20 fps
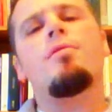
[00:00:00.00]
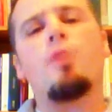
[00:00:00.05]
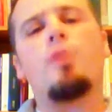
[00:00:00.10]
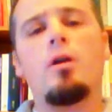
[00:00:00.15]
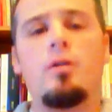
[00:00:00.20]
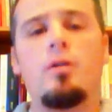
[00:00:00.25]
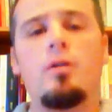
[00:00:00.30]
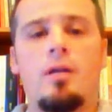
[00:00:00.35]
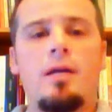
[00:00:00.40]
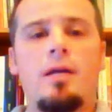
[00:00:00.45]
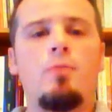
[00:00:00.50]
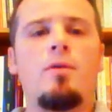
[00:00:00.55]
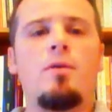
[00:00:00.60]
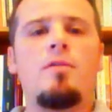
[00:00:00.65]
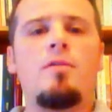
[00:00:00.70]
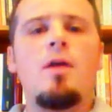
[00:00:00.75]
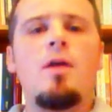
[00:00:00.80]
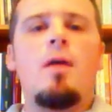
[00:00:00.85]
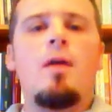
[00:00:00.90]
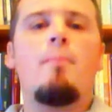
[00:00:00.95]
Thirdly,
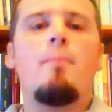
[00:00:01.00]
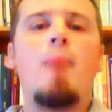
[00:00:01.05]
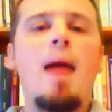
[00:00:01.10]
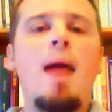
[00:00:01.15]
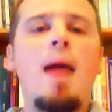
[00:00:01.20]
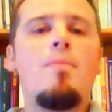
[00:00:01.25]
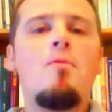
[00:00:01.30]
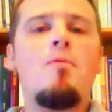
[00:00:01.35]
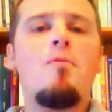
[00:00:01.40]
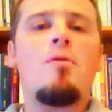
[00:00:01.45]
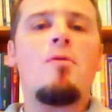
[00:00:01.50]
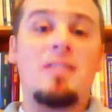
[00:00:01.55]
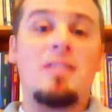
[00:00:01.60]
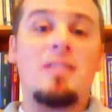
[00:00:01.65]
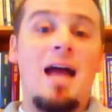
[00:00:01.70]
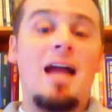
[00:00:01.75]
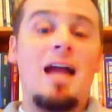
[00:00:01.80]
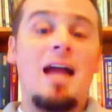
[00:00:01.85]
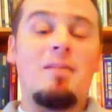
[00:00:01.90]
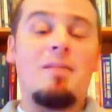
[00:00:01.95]
with Bibleworks
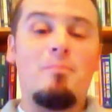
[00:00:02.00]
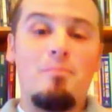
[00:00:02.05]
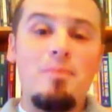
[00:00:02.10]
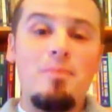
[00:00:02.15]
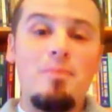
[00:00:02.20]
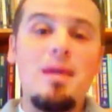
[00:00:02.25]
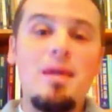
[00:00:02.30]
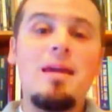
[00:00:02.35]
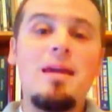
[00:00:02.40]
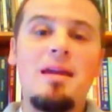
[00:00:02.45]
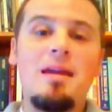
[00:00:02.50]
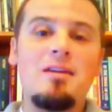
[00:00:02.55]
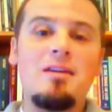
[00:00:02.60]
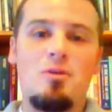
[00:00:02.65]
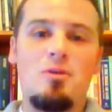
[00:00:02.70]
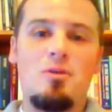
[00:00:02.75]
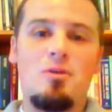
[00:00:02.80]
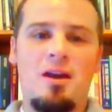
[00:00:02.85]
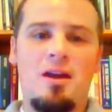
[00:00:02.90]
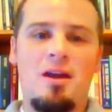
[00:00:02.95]
9 being
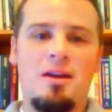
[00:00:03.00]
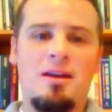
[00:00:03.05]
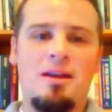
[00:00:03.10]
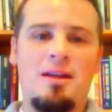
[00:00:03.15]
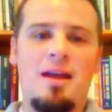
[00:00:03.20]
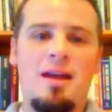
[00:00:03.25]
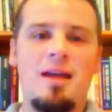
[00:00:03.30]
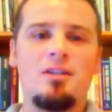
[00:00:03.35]
so cutting